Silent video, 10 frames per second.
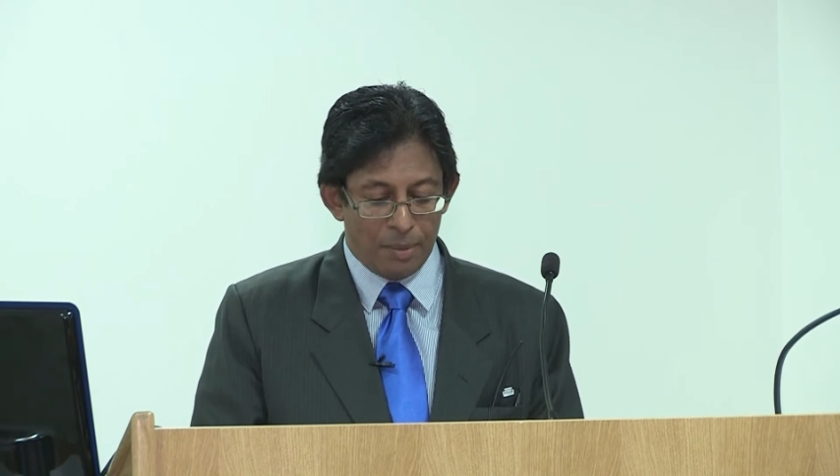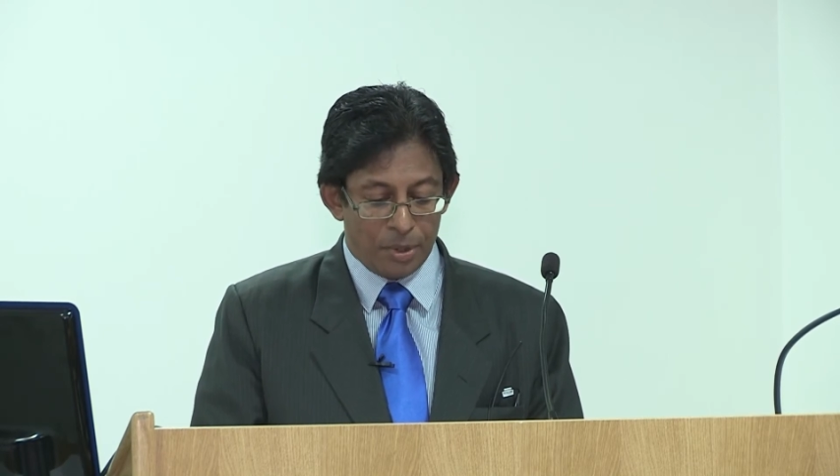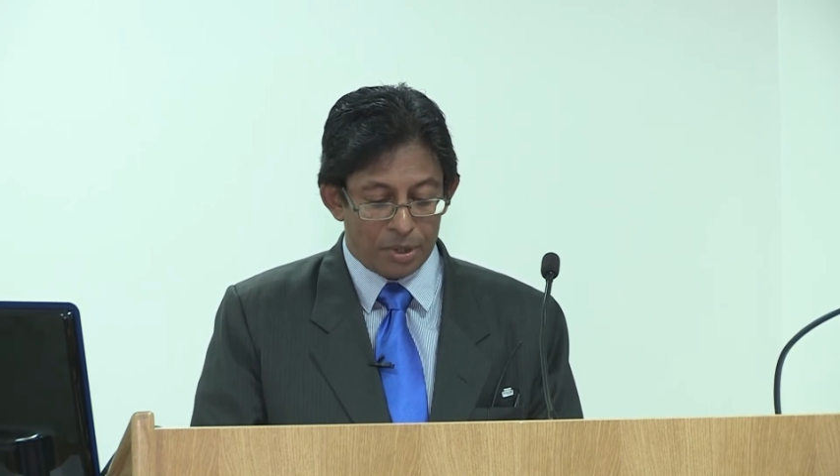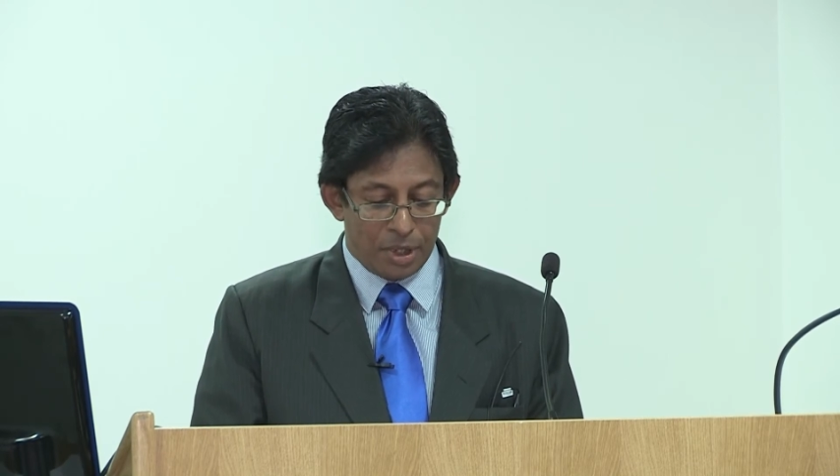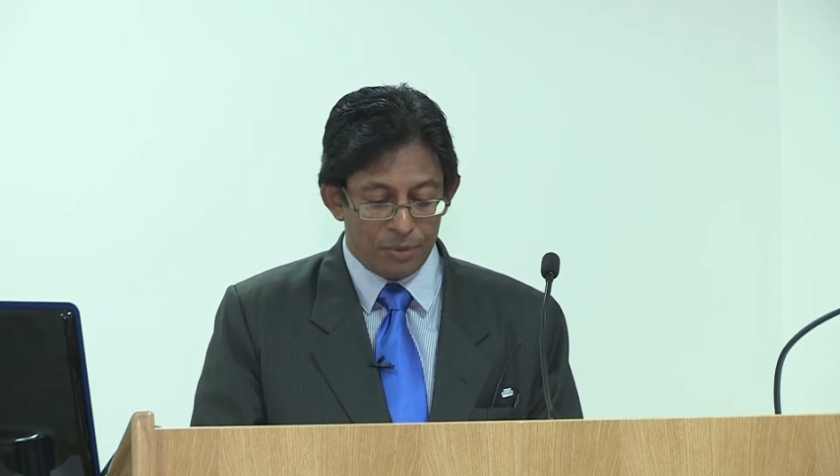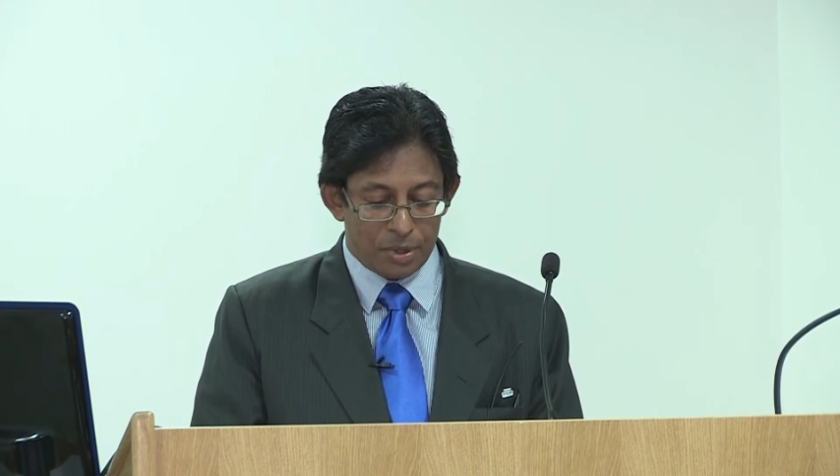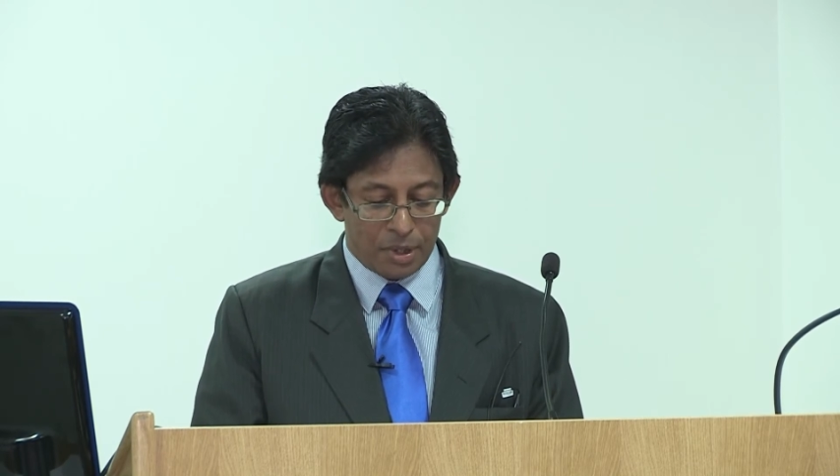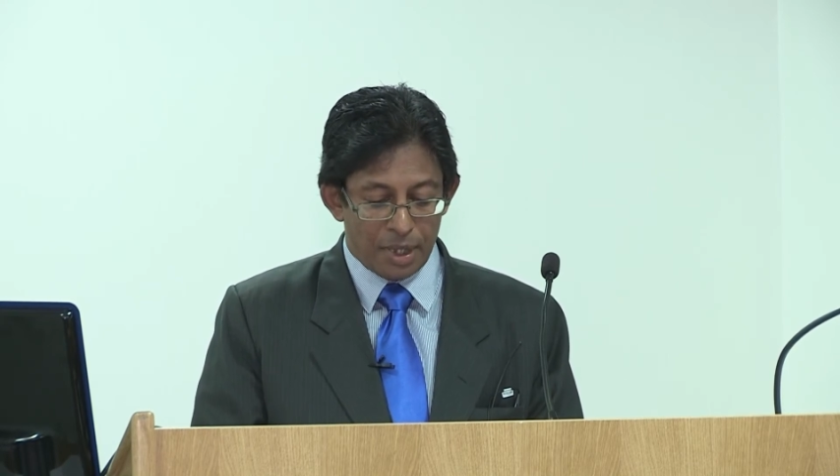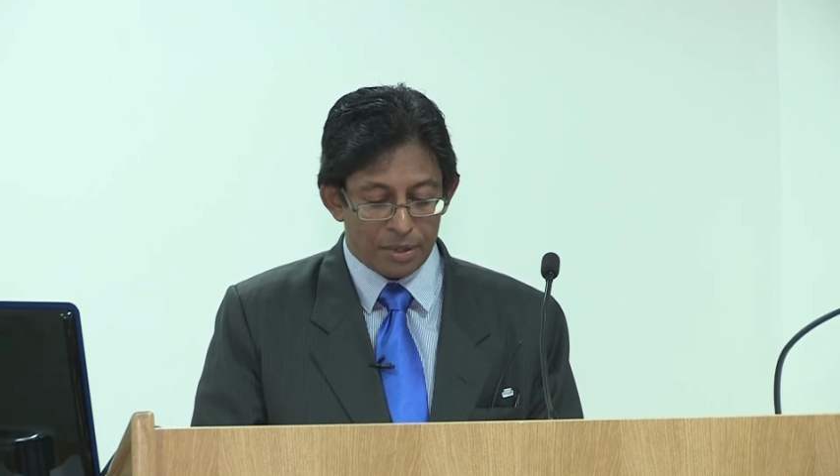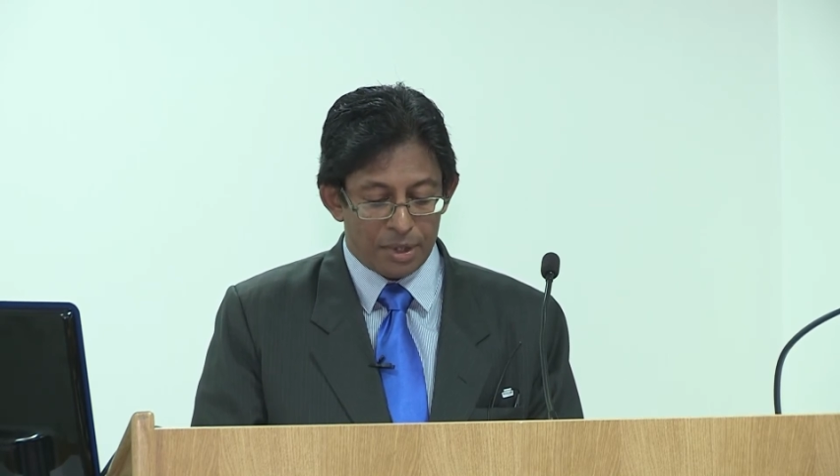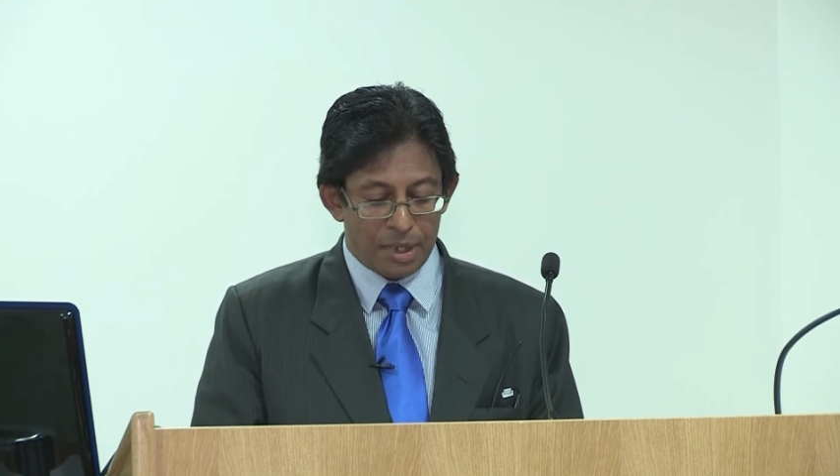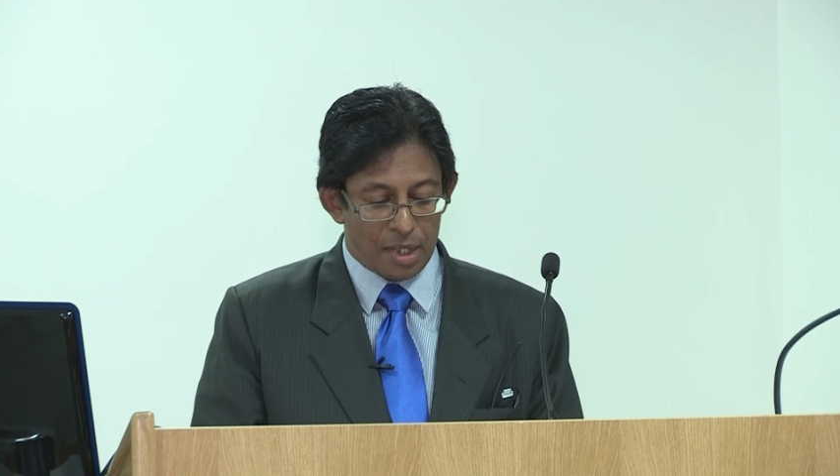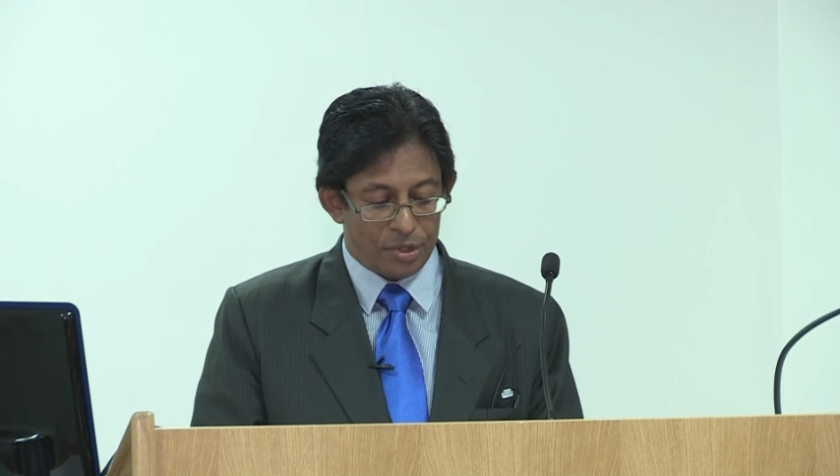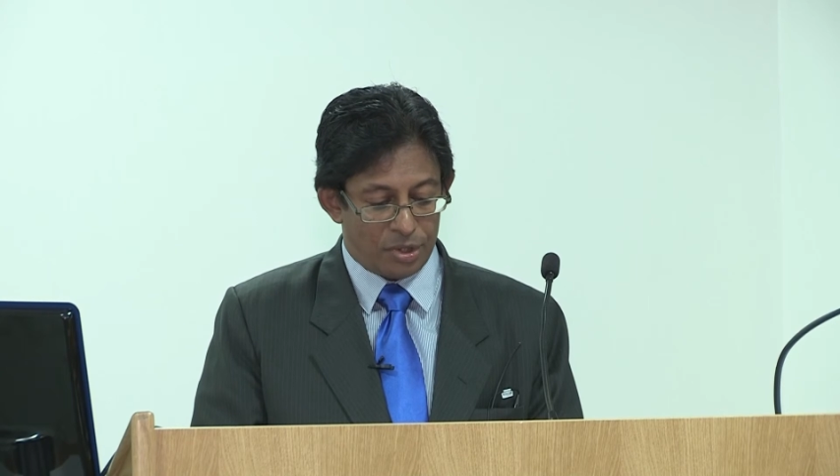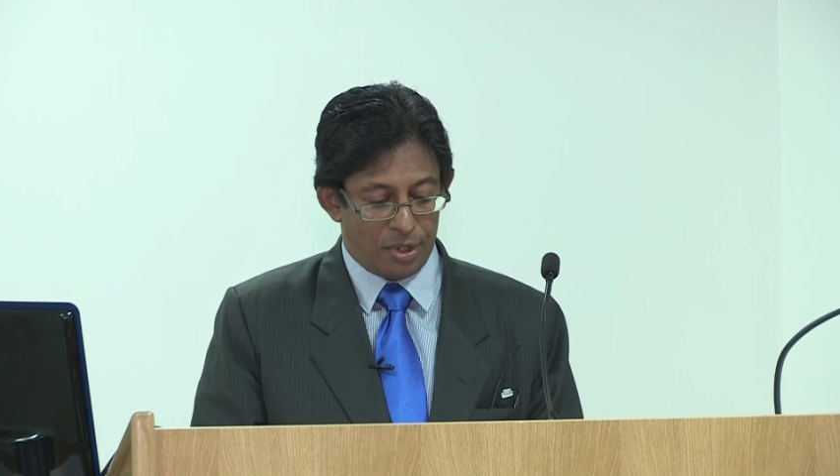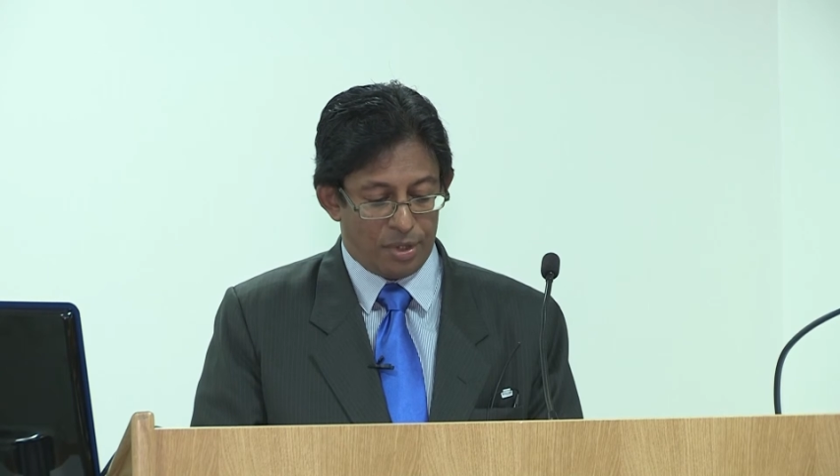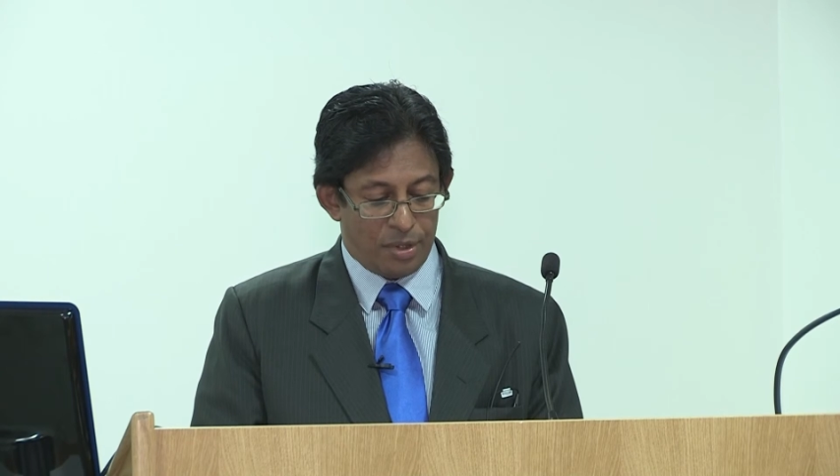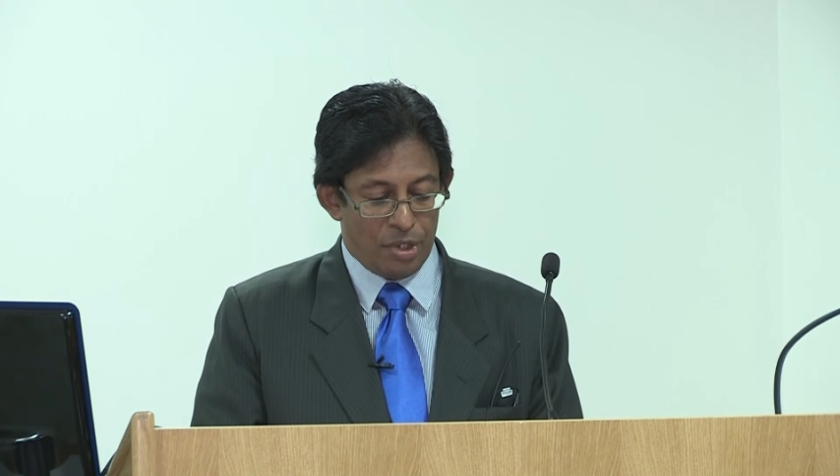perceives it as a yardstick